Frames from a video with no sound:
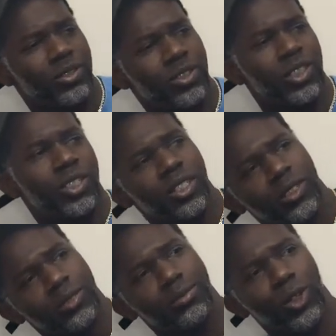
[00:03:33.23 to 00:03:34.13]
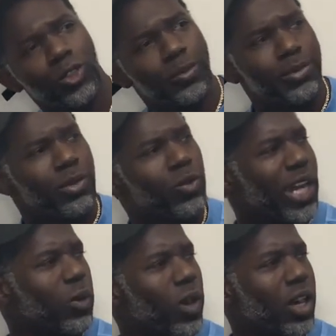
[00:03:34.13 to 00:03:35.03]
I'm supposed to put my
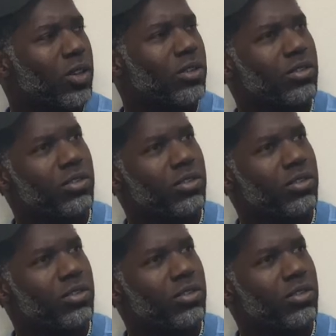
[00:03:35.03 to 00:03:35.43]
white wall.